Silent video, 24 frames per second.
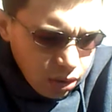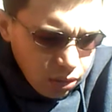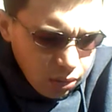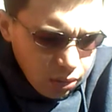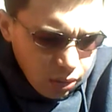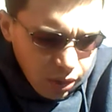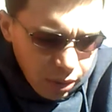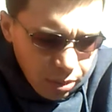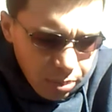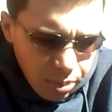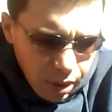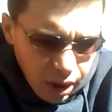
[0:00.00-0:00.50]

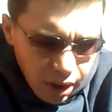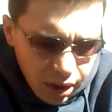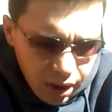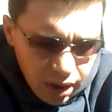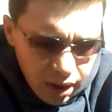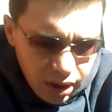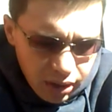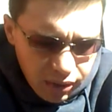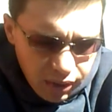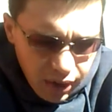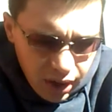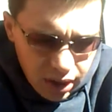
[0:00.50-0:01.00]
through the
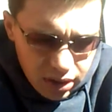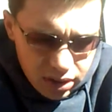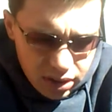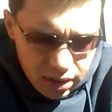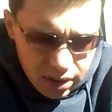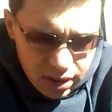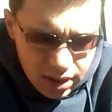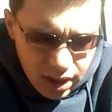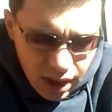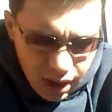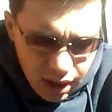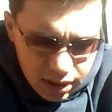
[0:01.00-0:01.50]
burning of
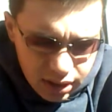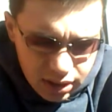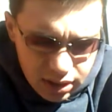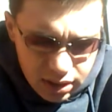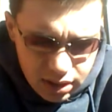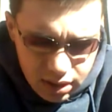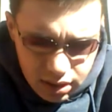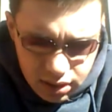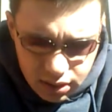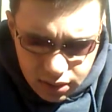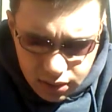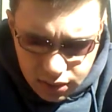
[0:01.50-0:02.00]
ancient
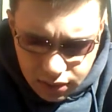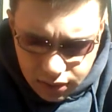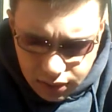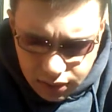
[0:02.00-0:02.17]
texts.